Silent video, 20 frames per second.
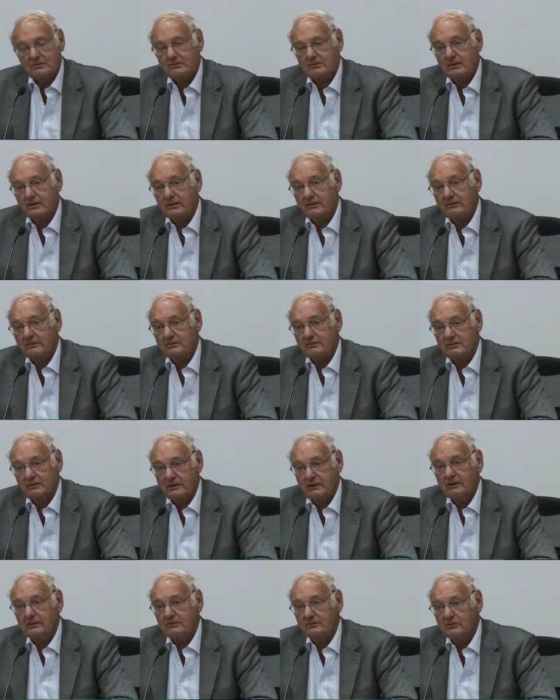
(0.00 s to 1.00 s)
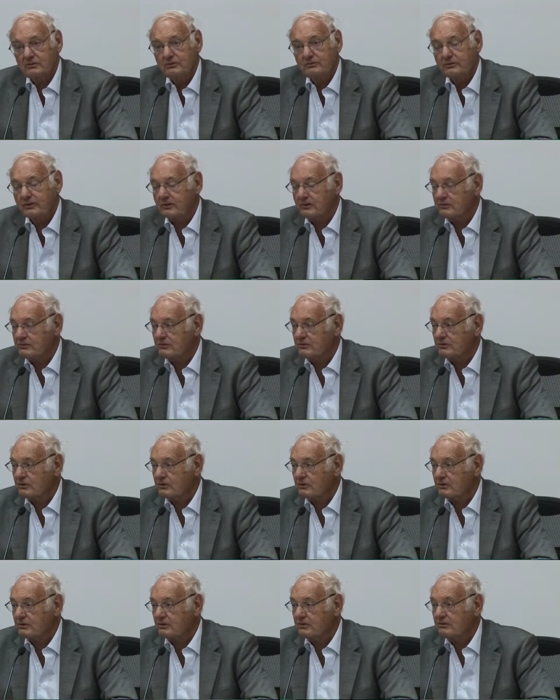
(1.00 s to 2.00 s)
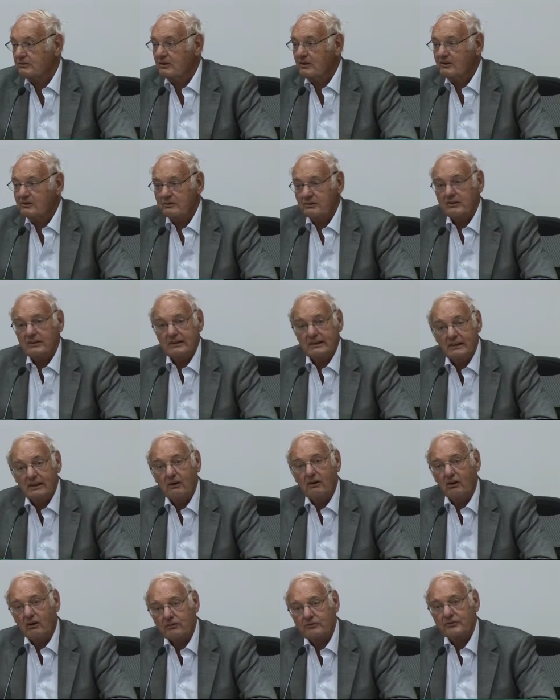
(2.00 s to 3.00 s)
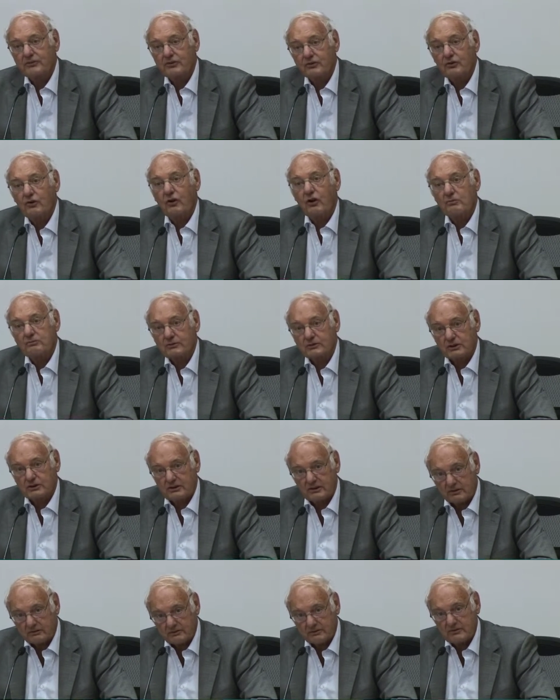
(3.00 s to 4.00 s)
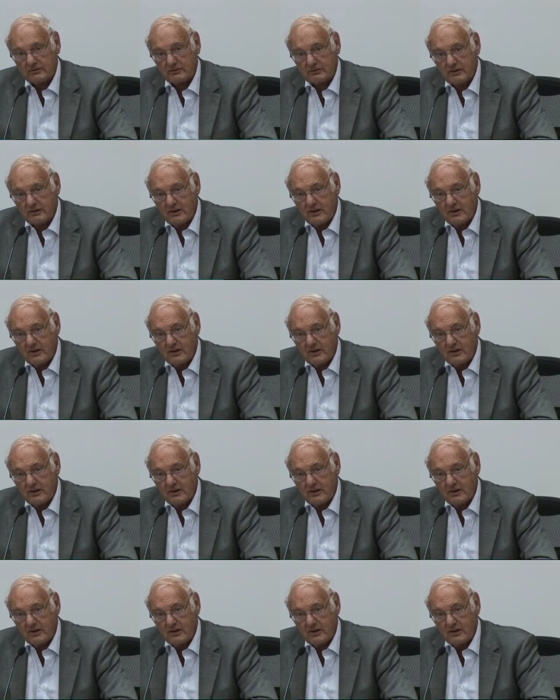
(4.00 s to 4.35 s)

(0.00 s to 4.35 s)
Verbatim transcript: the year 2013 the year of the cooperatives.